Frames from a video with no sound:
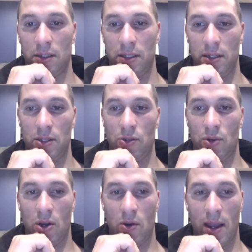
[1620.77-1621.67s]
"Didn't you
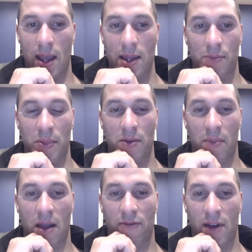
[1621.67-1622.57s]
know I had to be in
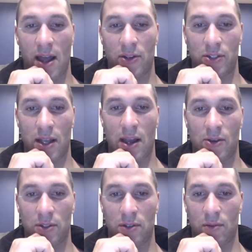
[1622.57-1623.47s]
my Father's
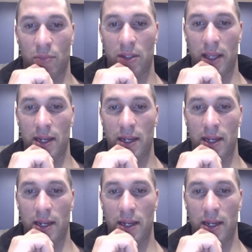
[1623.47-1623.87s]
house?" But